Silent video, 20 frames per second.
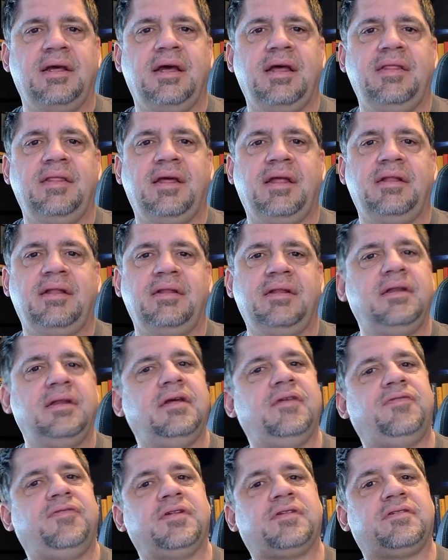And then
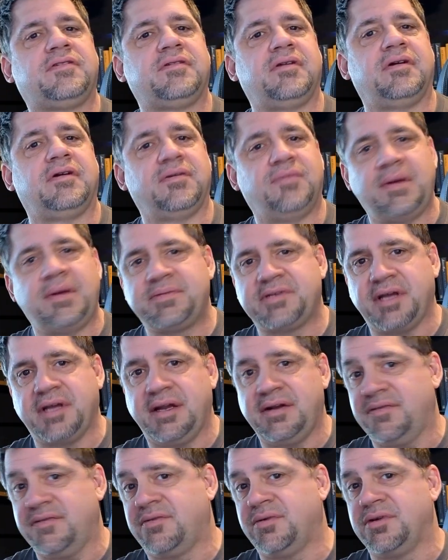if it's on the
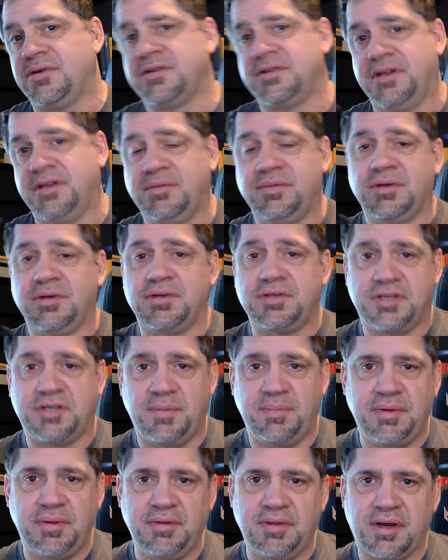website, of course, they will
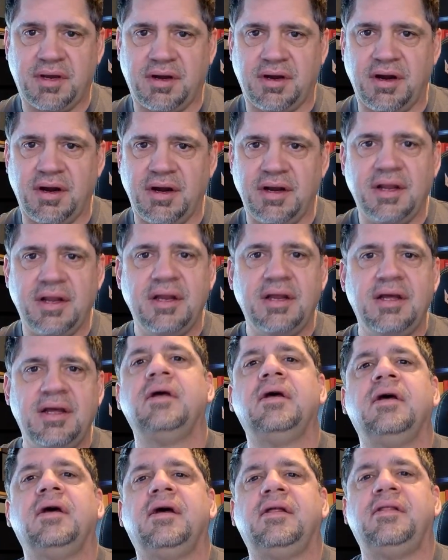ship you the card.
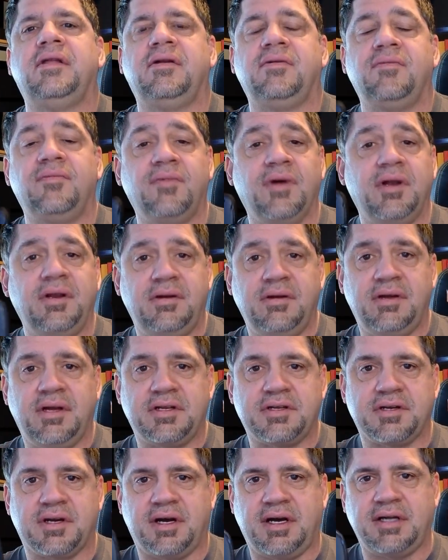And then when you
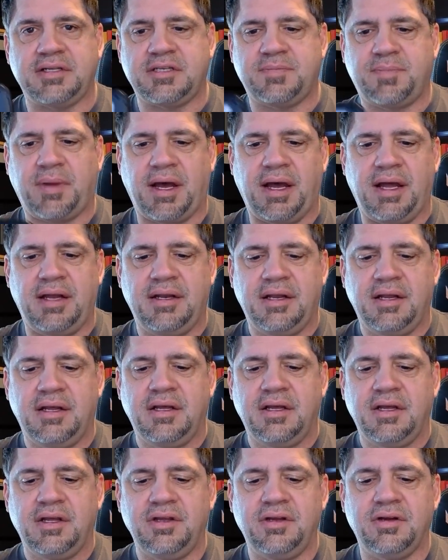get your hotspot,
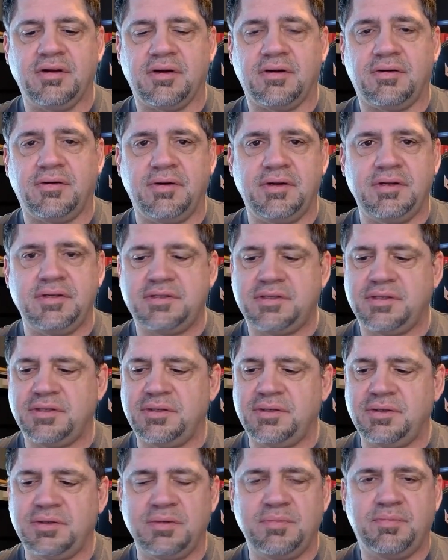you're going
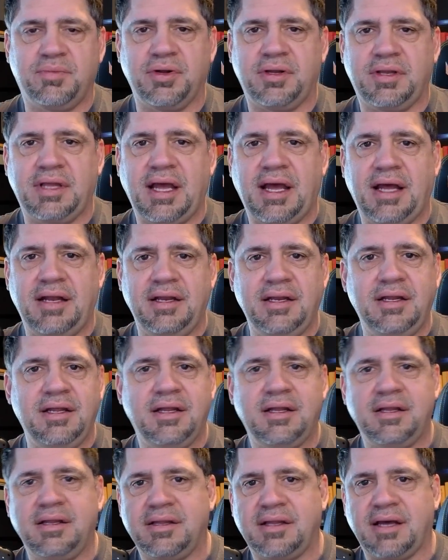to put that
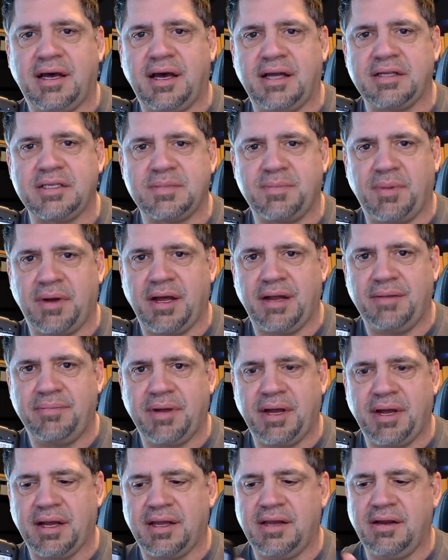in the
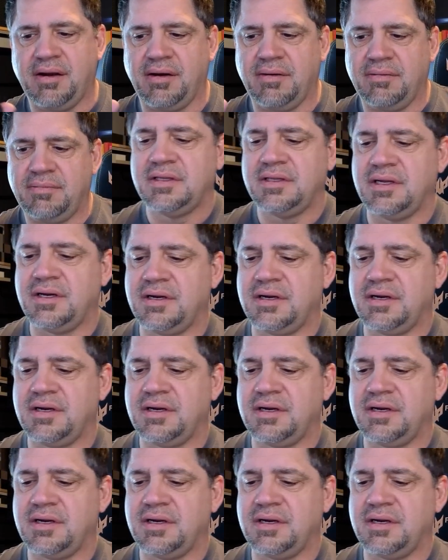hotspot back here.